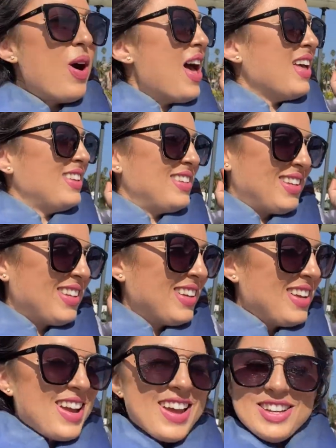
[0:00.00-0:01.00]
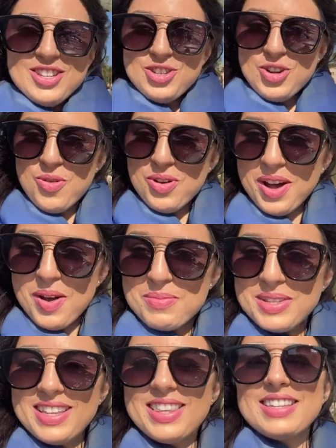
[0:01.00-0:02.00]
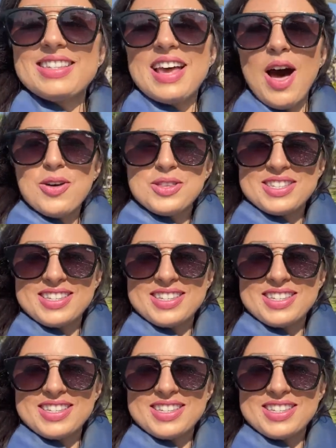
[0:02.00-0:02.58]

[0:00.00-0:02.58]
wet, don't come to the south